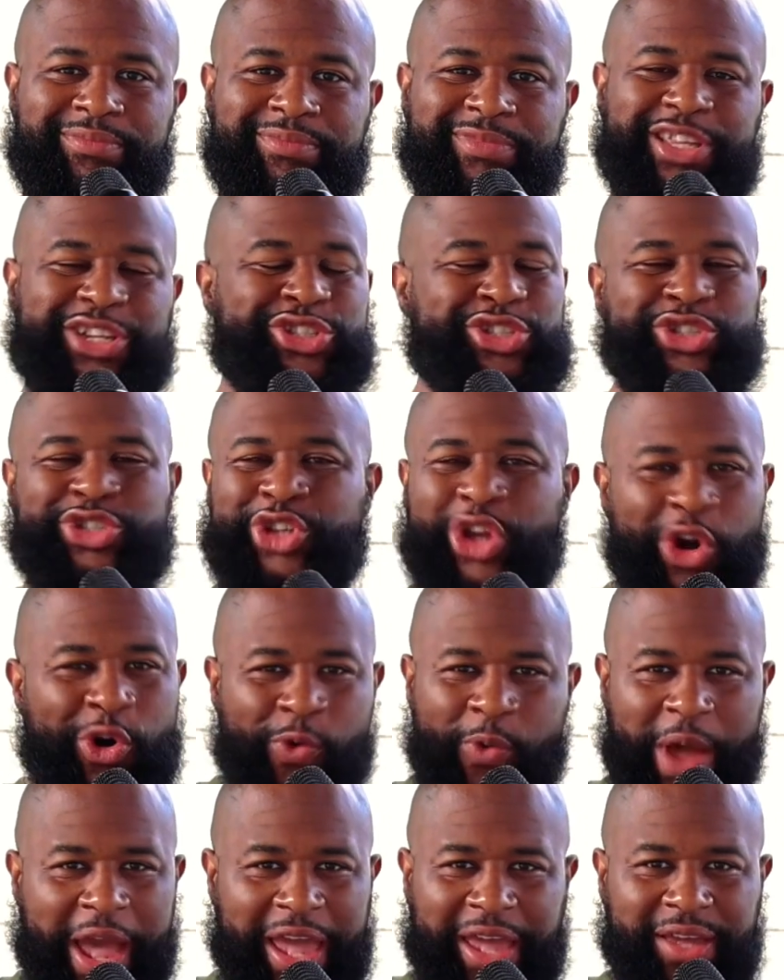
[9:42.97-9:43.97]
There's no
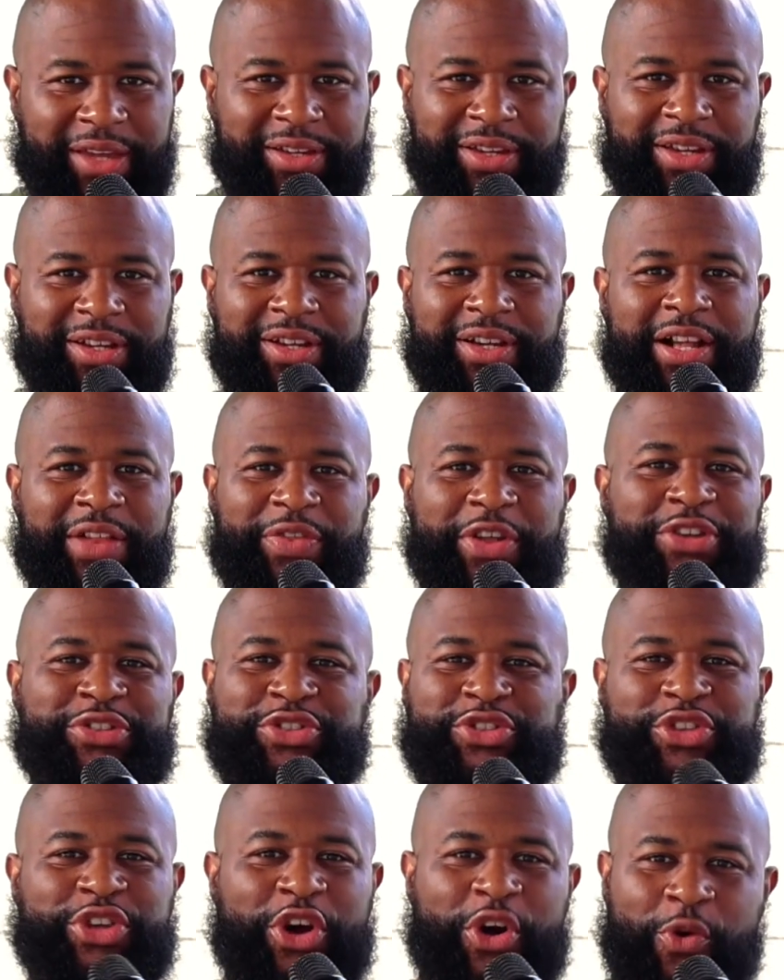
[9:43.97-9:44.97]
way.
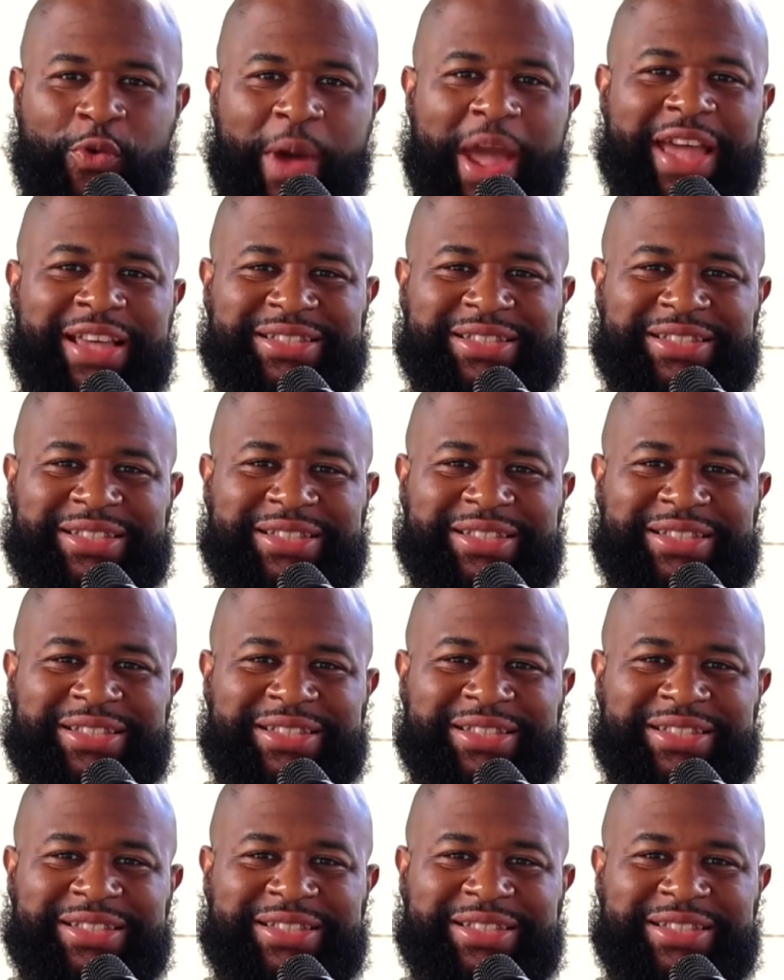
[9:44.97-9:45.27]
There's no way,